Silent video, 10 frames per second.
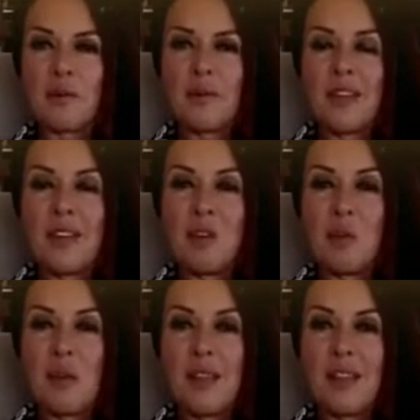than you
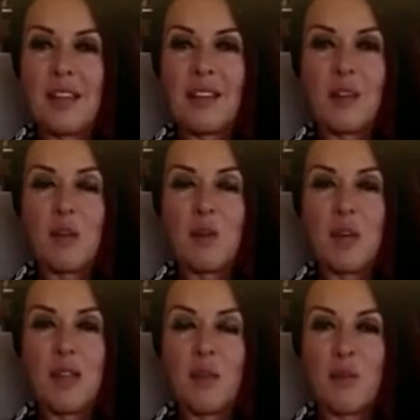breathe in. So if you
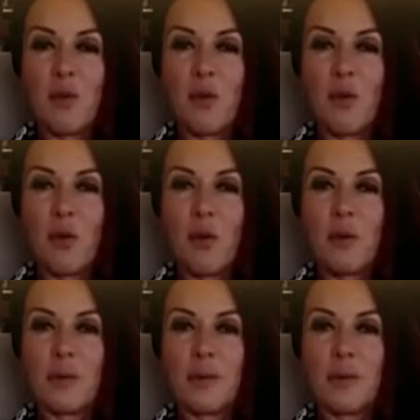breathe in for 4,